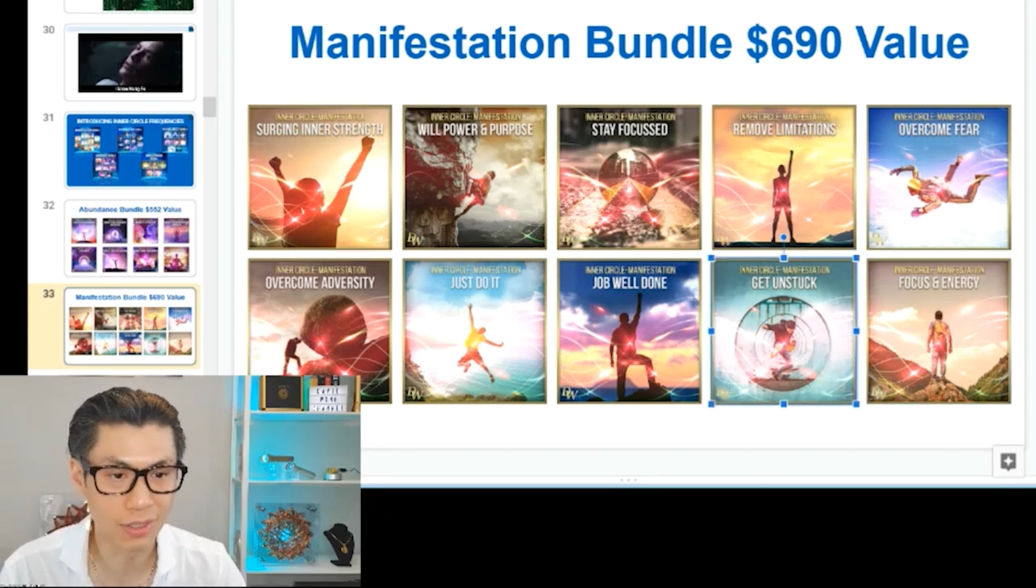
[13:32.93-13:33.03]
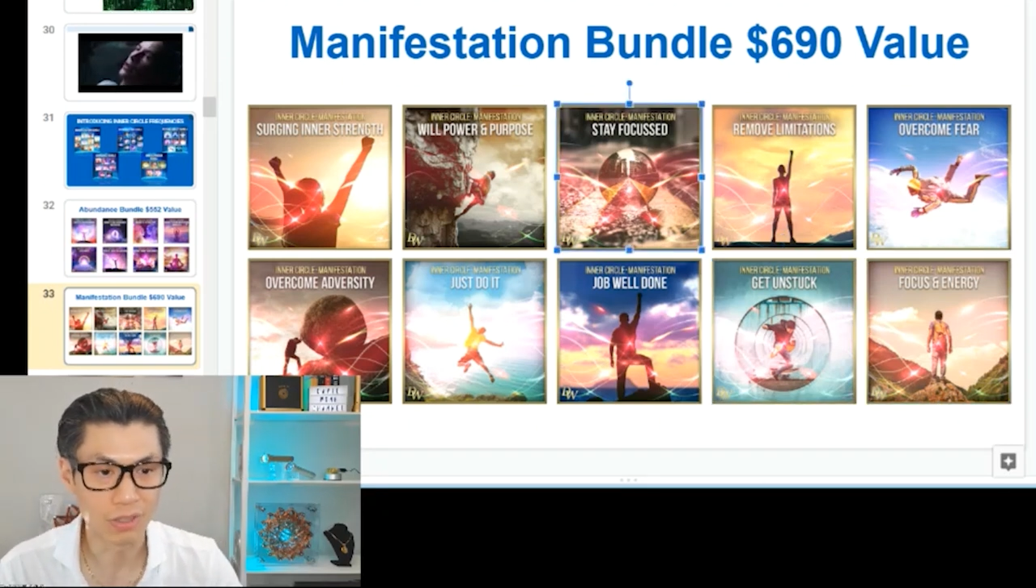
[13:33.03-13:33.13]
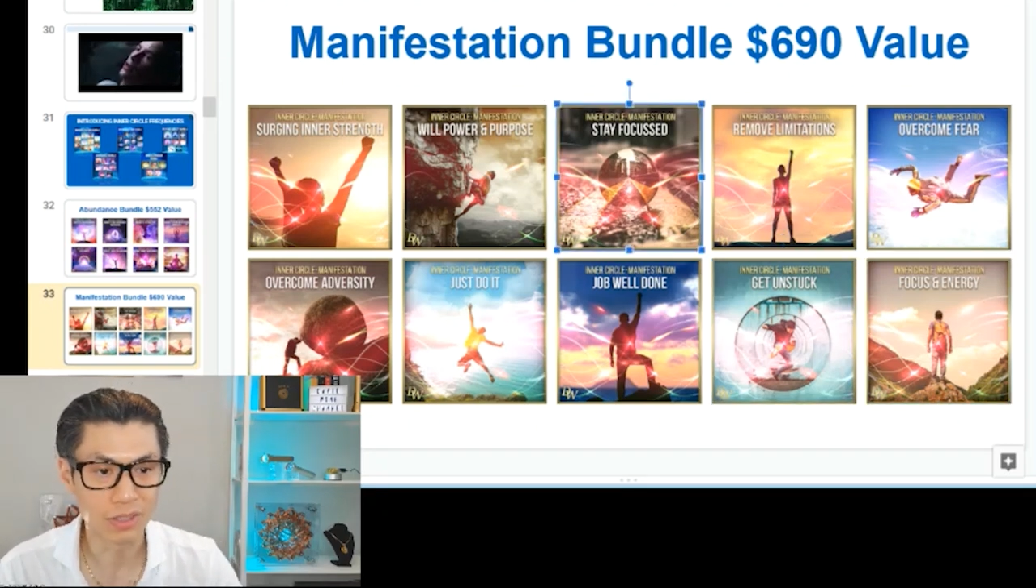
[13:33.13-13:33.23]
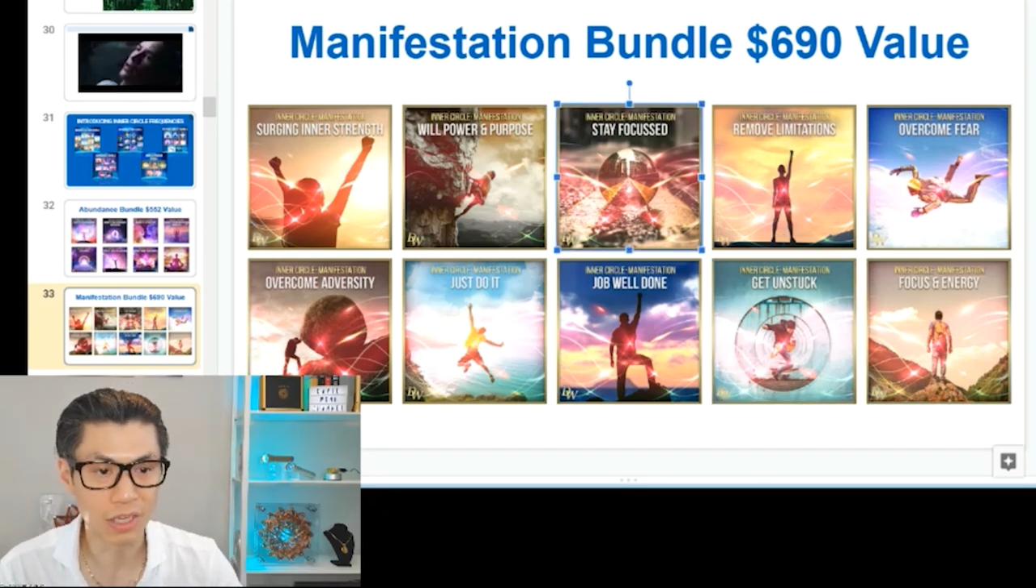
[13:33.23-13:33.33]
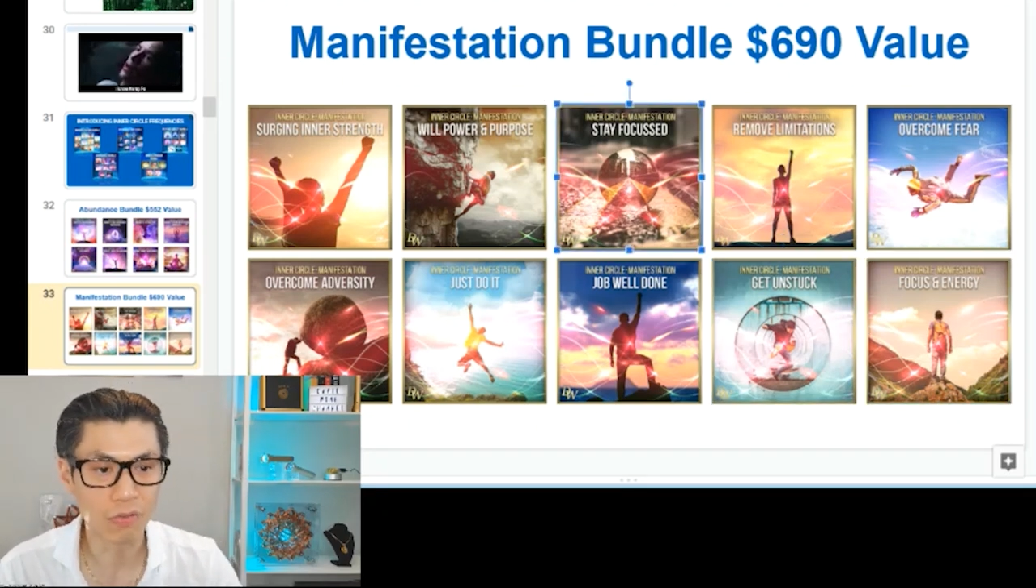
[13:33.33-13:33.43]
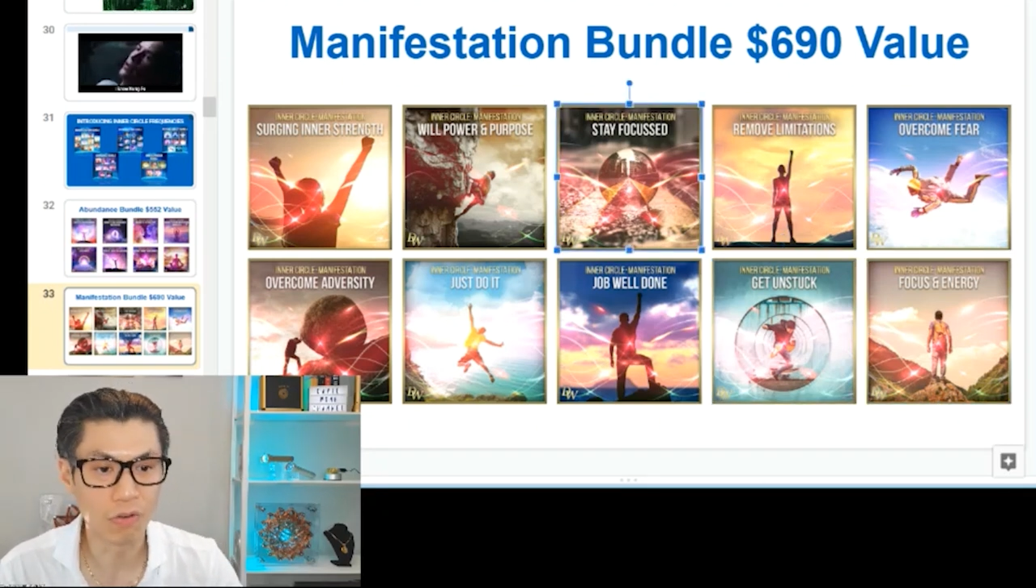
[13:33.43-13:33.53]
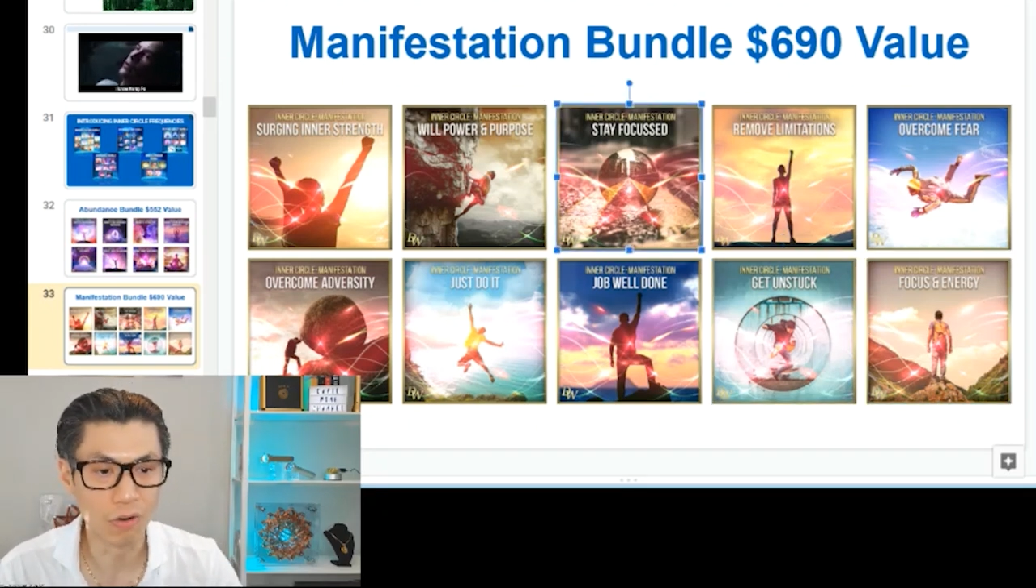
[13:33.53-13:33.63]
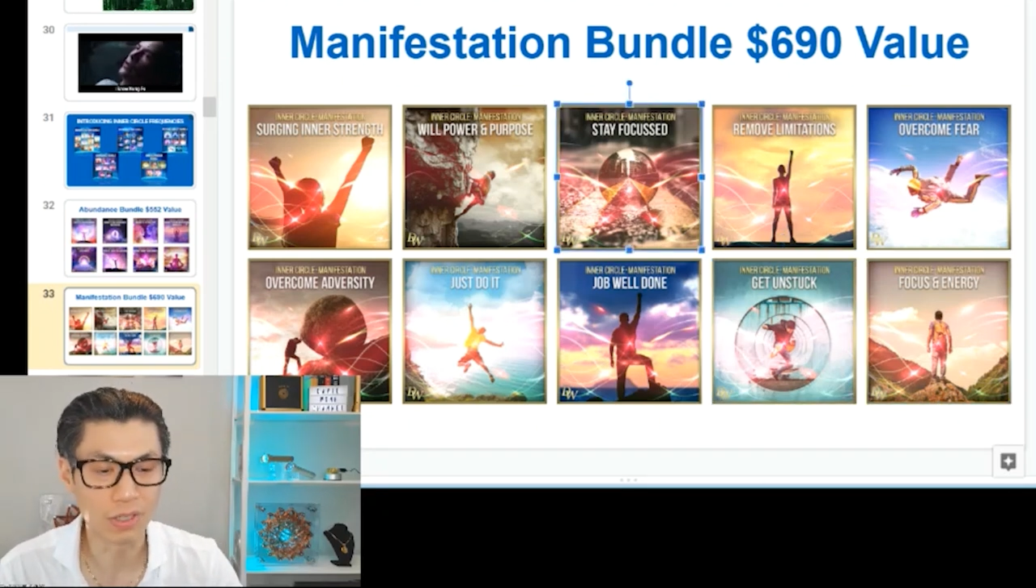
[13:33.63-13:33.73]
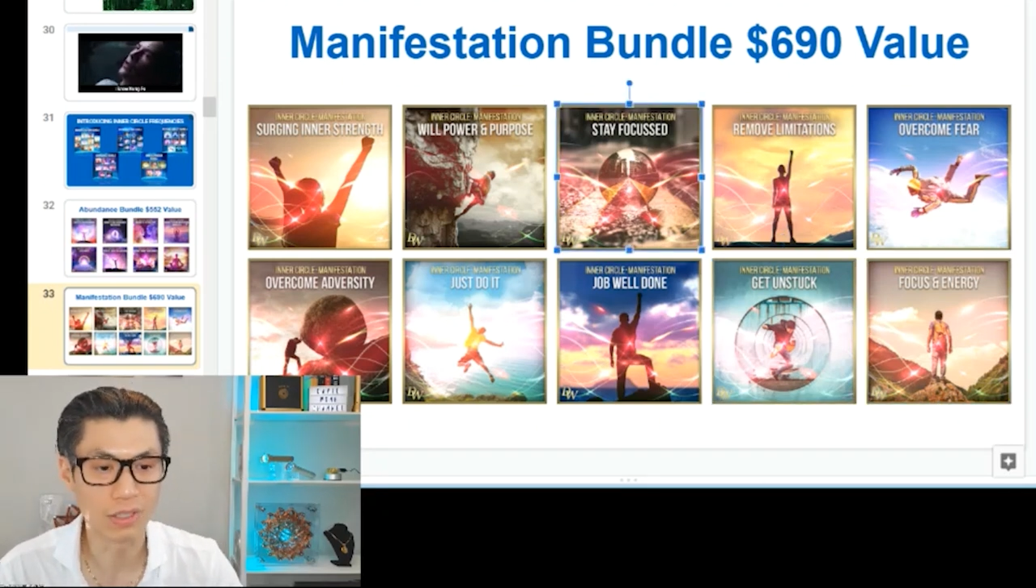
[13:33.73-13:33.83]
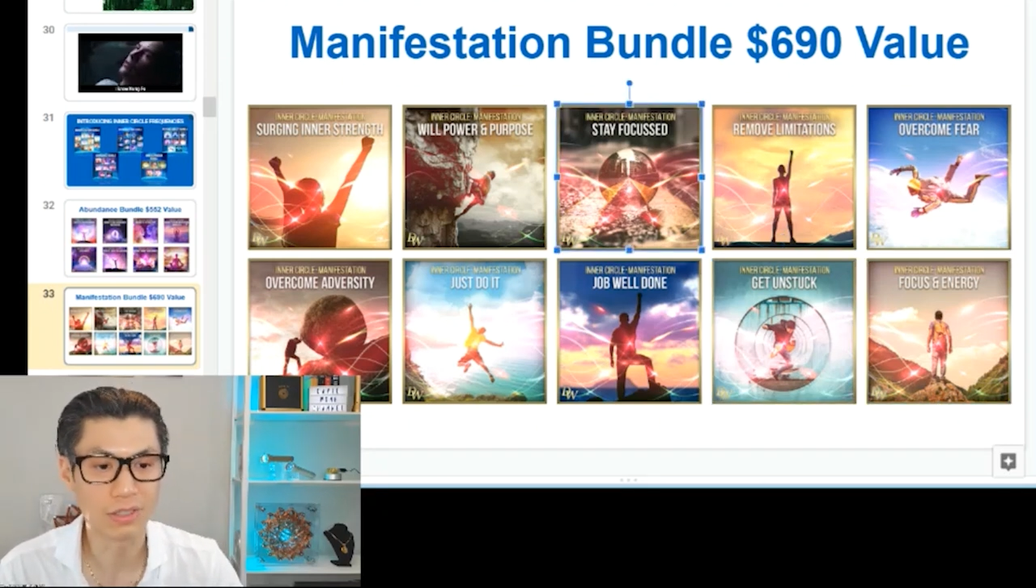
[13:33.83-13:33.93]
or stay
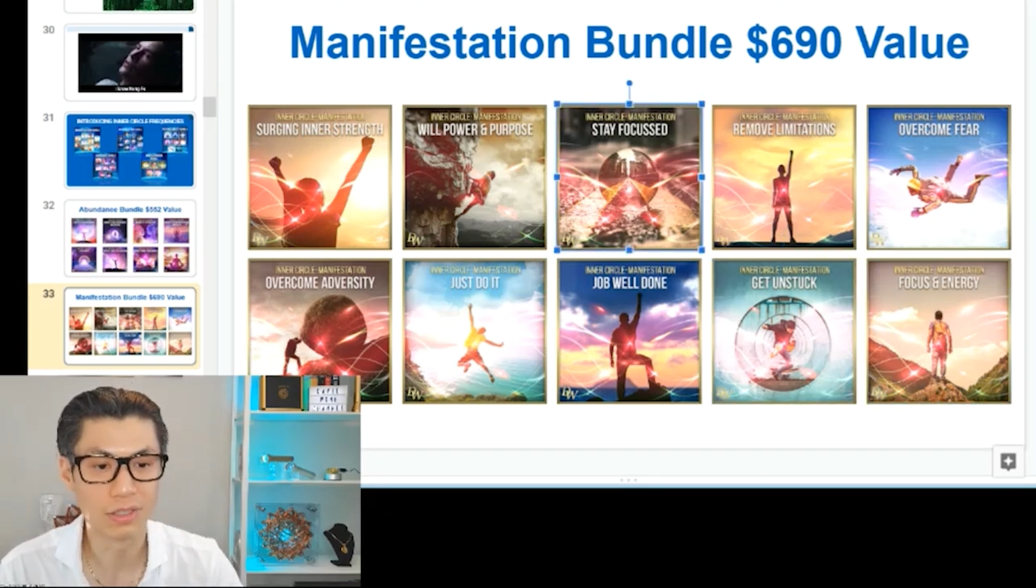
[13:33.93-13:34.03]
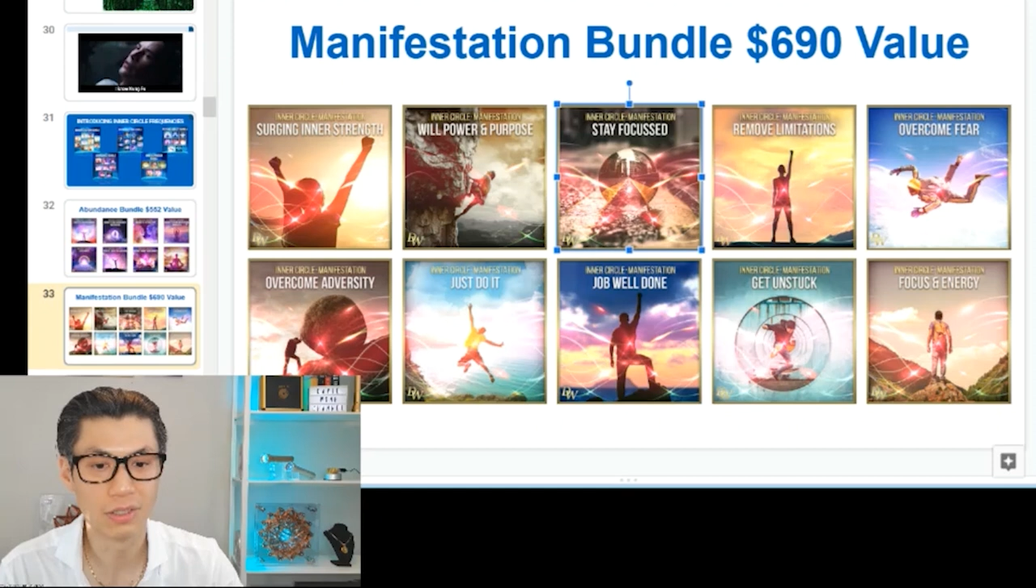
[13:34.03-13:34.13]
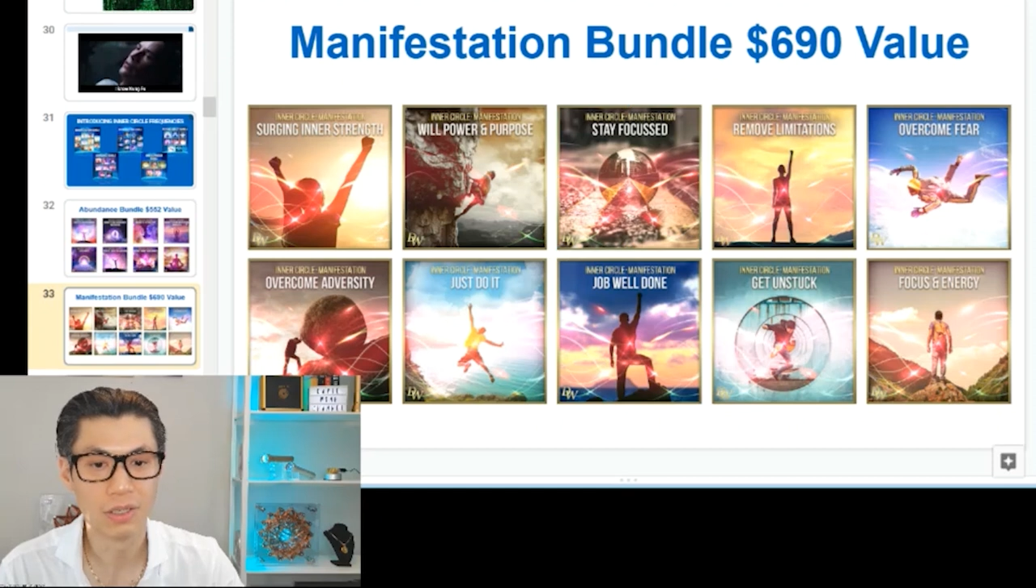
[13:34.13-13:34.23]
focused.